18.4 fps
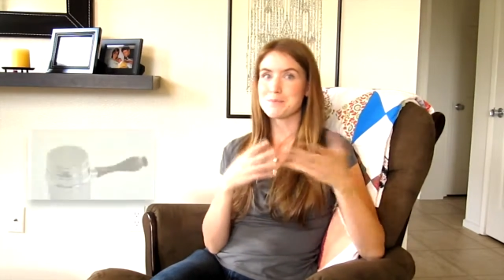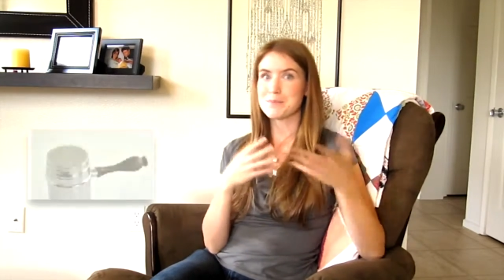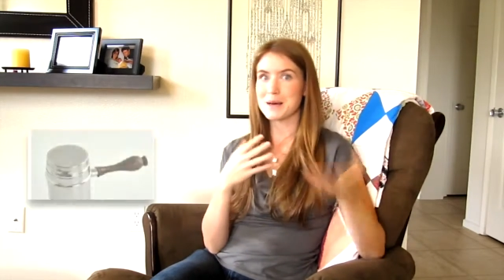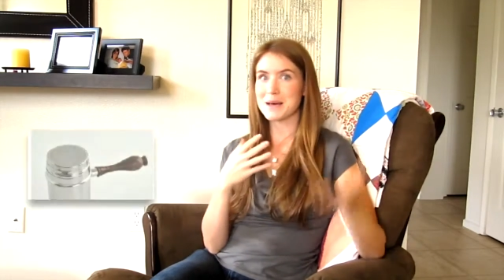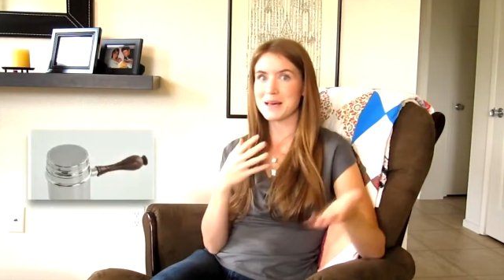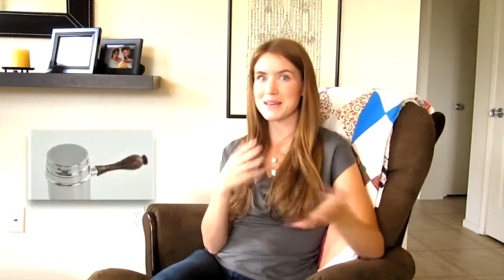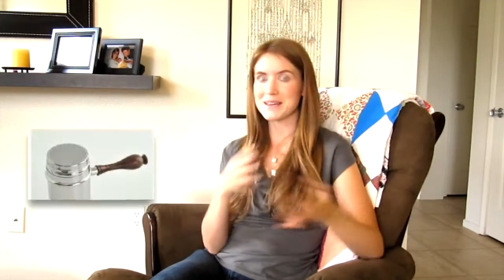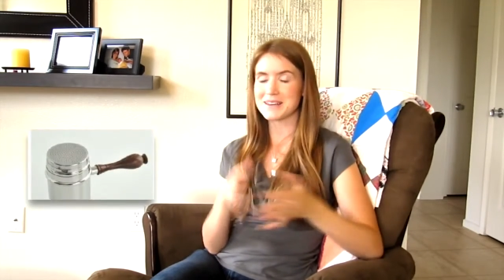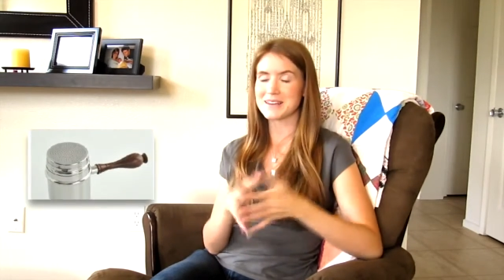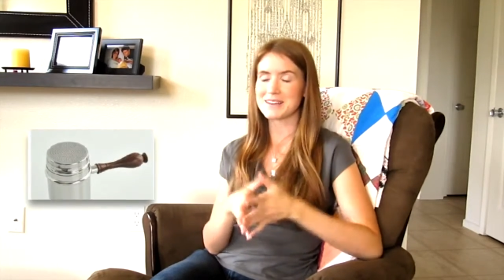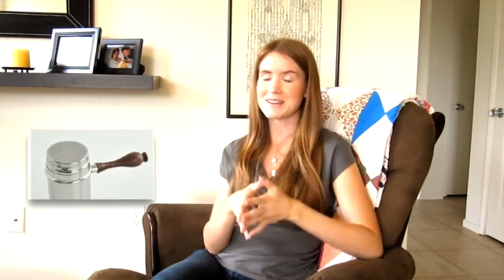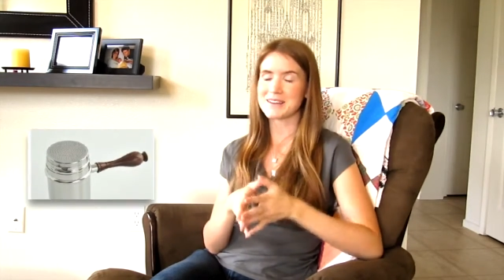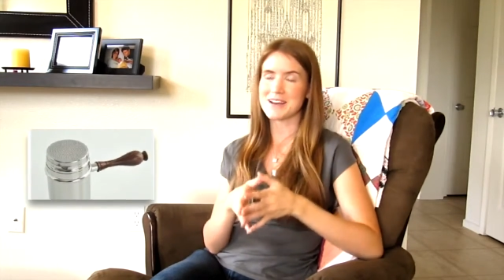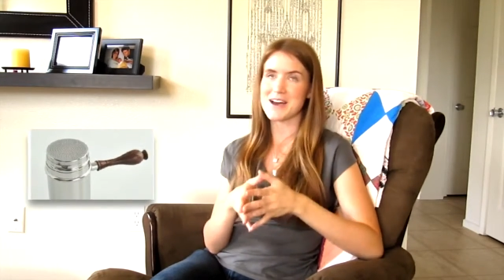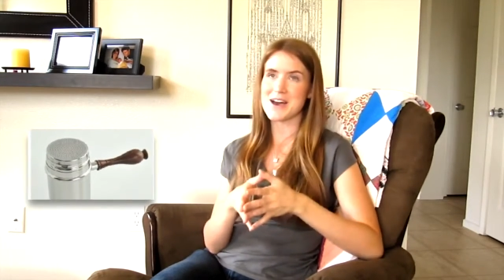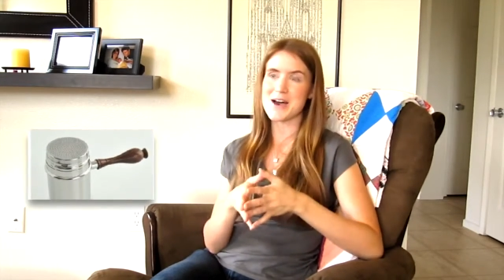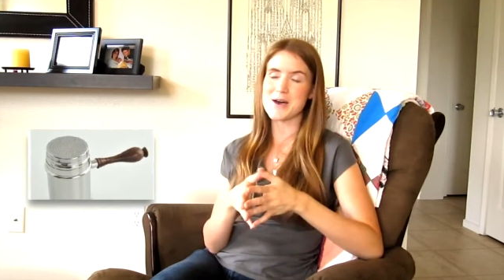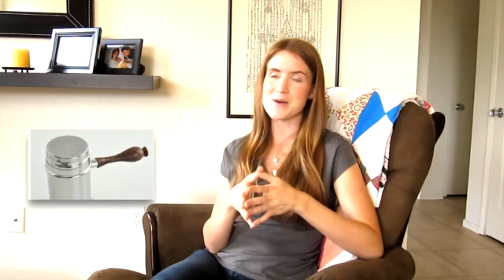but
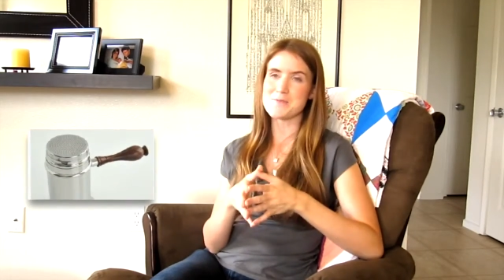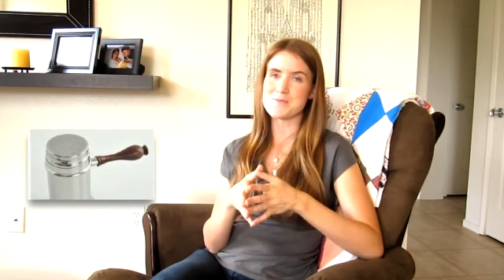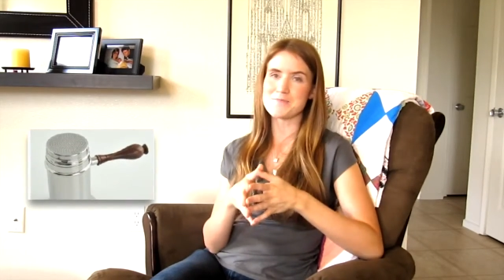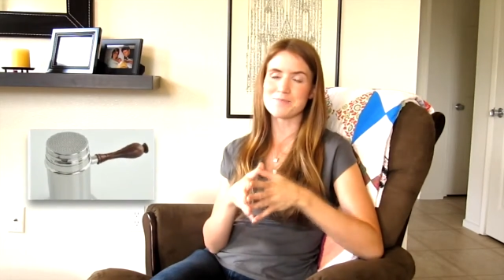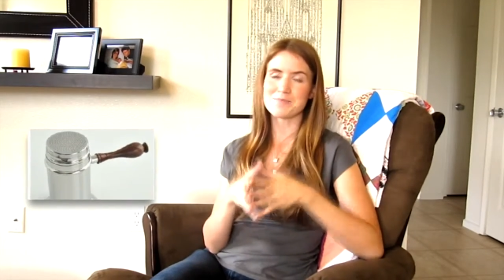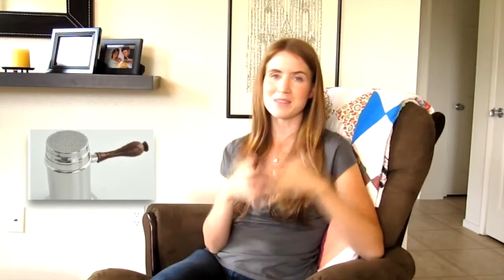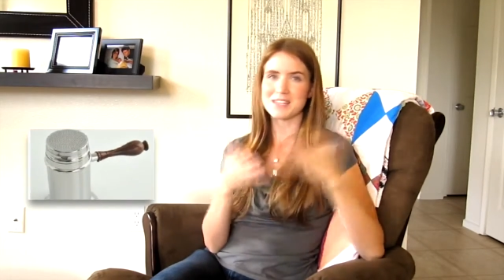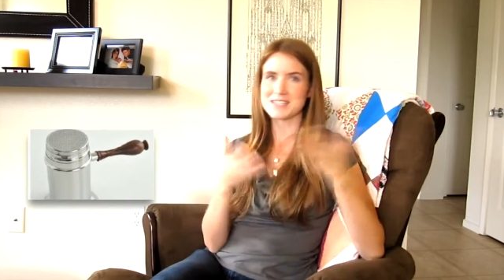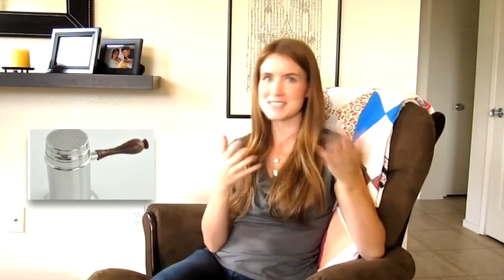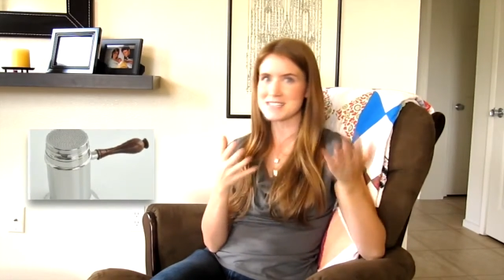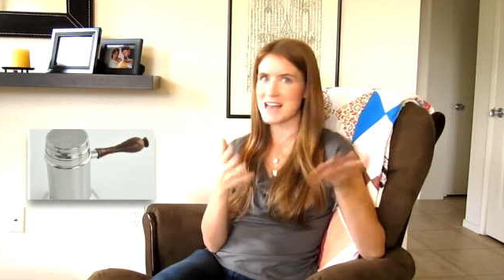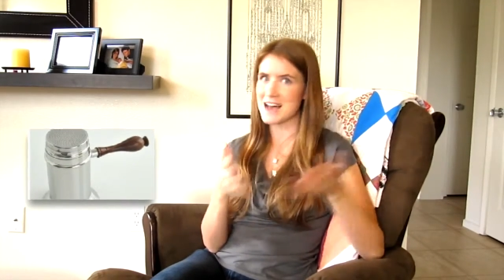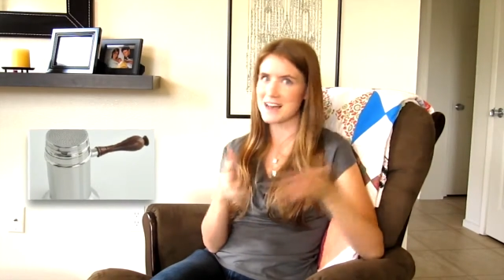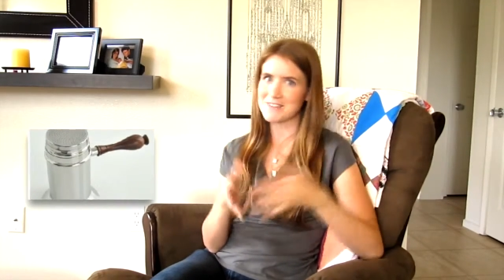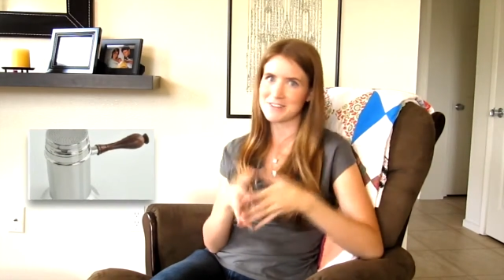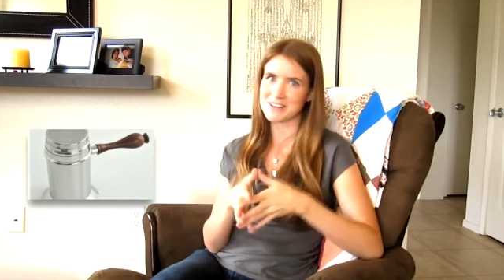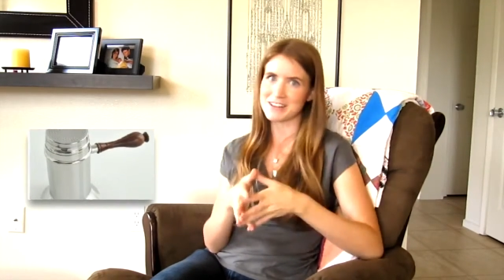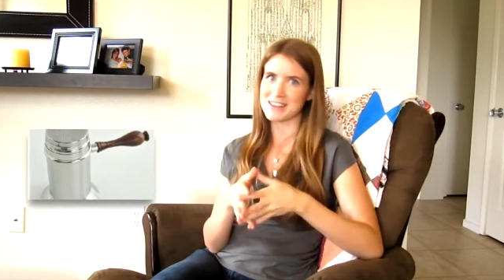um, it's
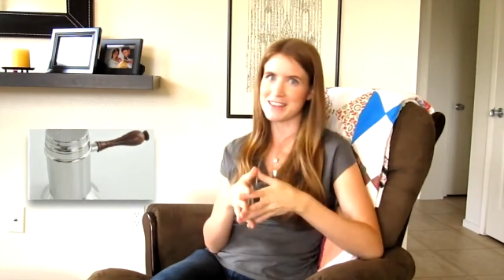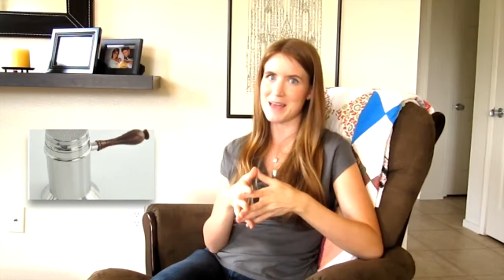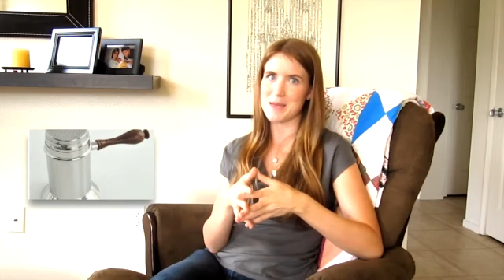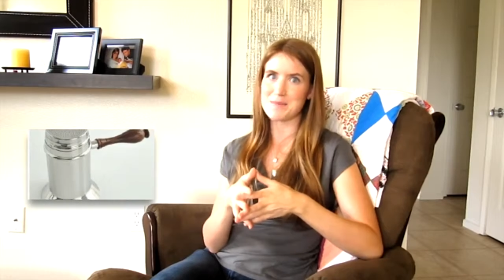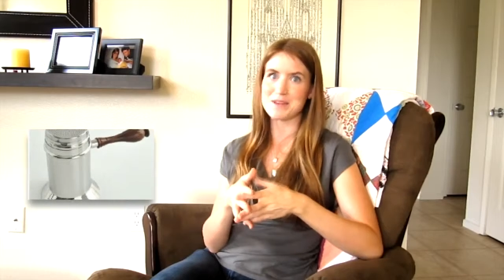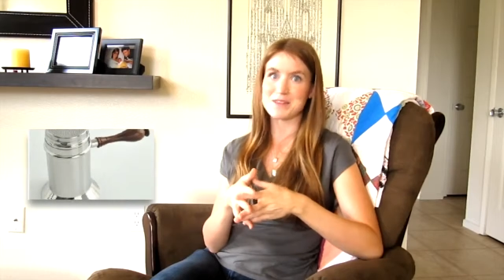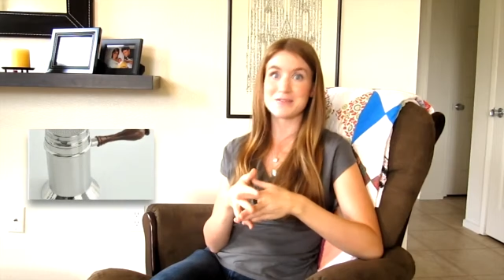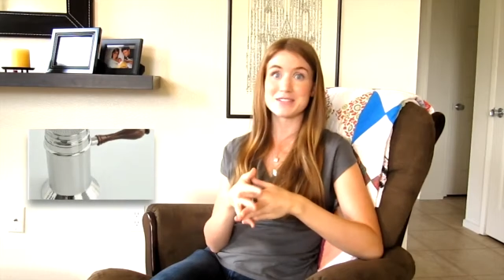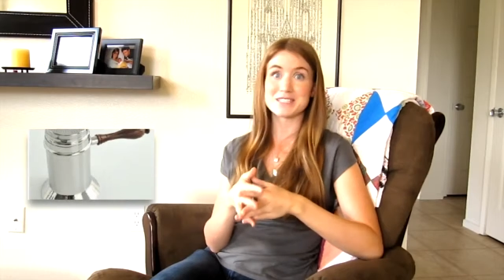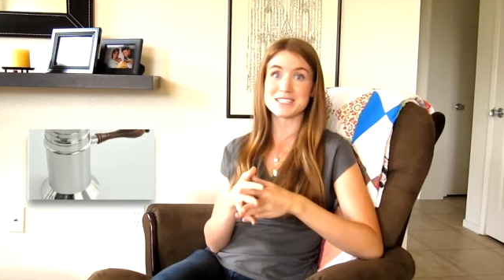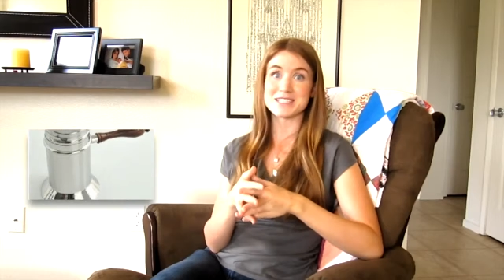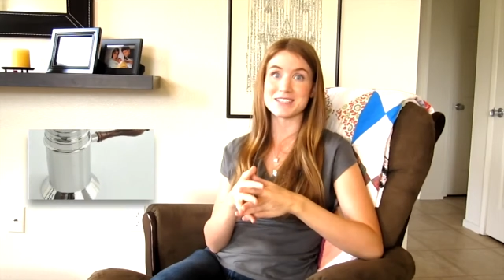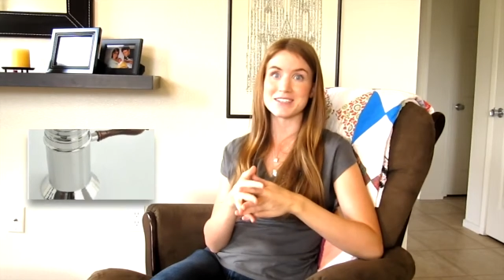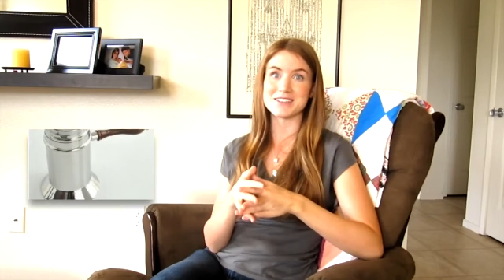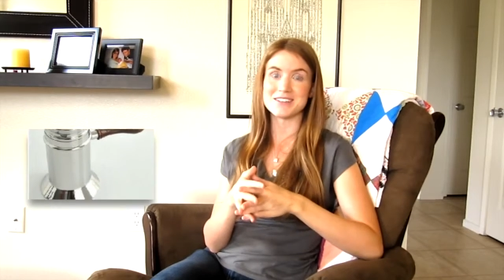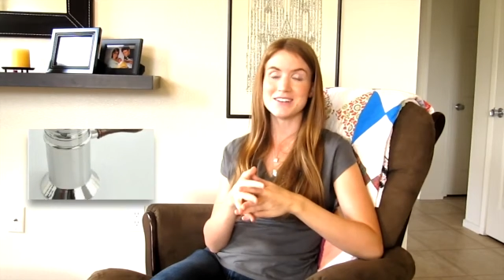not really that big of a deal.